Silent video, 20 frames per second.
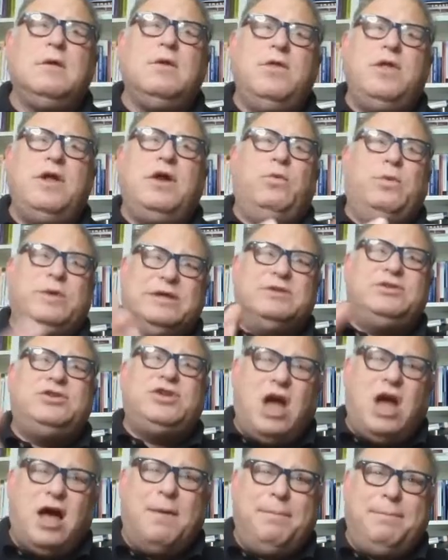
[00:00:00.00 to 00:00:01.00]
their real
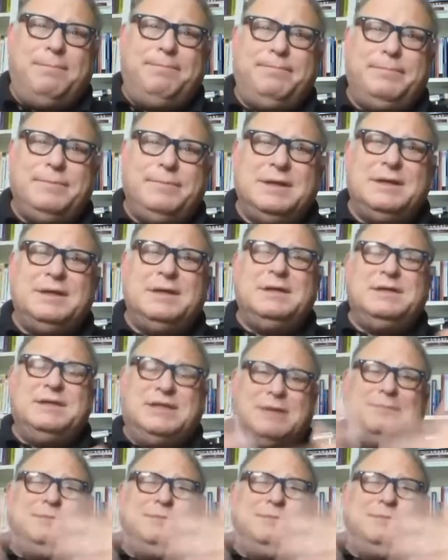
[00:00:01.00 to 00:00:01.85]
job. Tell